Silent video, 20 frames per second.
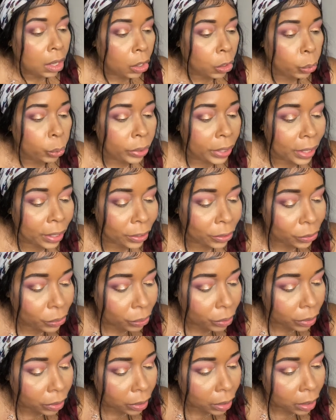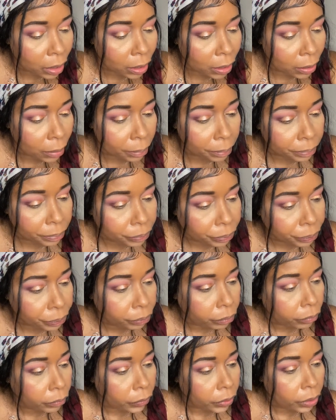Oh, we gotta do a,
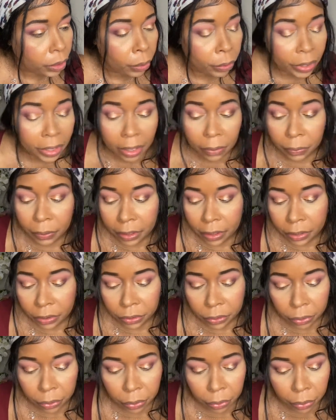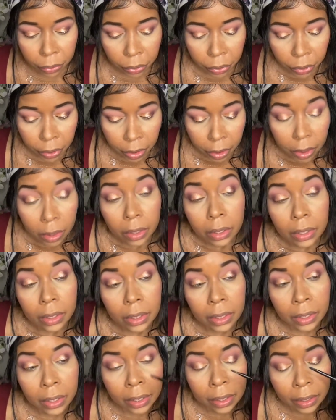oh yeah, we're gonna do
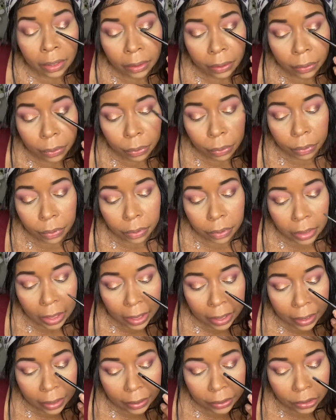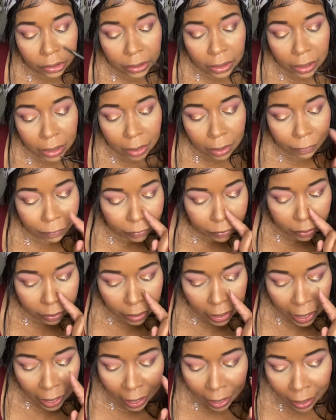inner, like a shade for
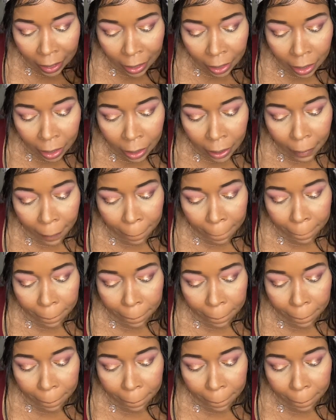the eye.